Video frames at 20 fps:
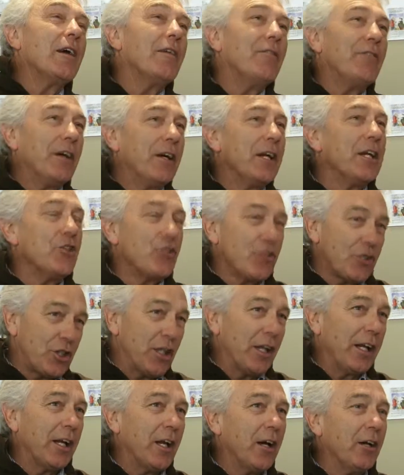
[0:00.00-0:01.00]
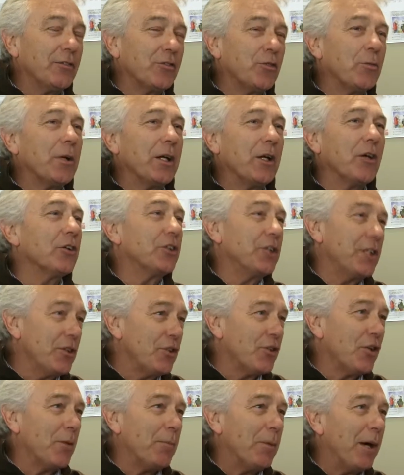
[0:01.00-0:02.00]
Very interestingly, after we got
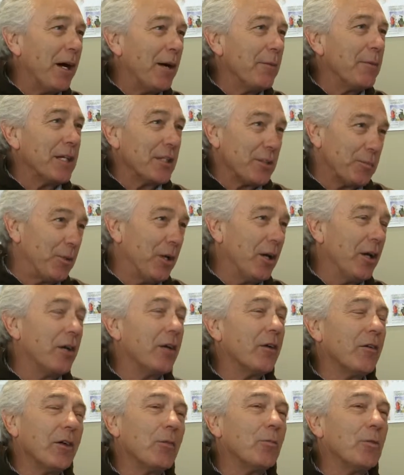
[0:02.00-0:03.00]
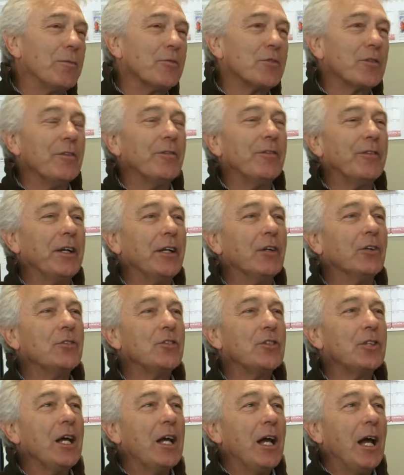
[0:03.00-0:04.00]
into the biomass burner at Wimpston
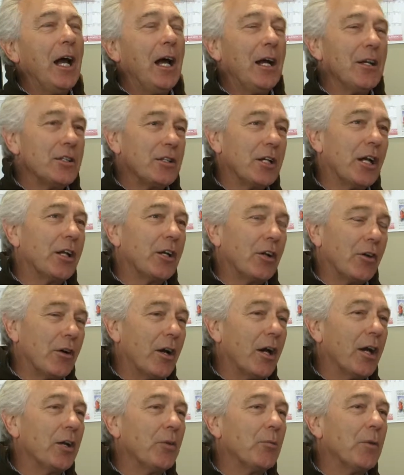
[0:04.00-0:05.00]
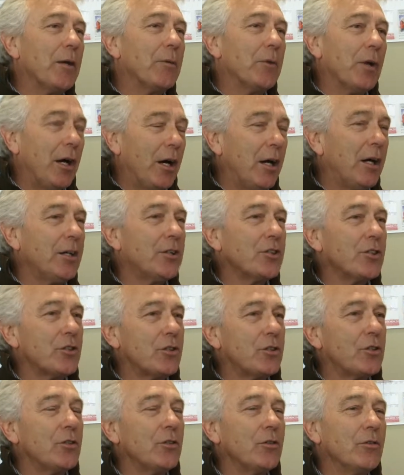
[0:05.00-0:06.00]
Fields and started growing, we were asked
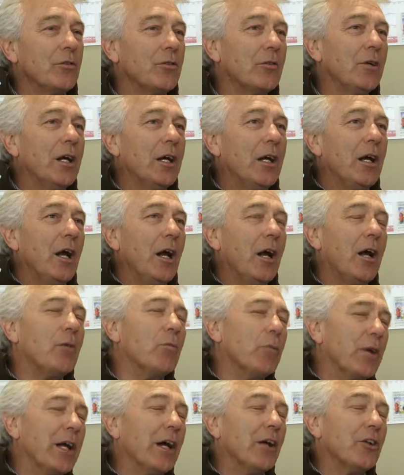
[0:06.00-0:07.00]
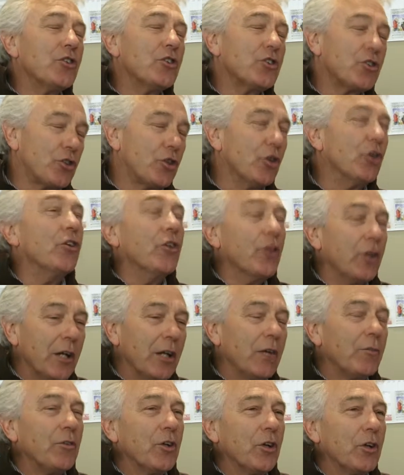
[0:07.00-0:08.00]
to, we understood
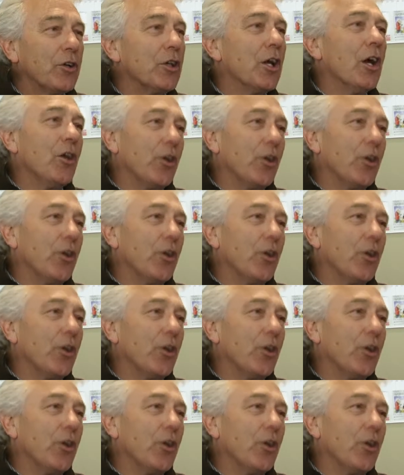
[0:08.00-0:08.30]
that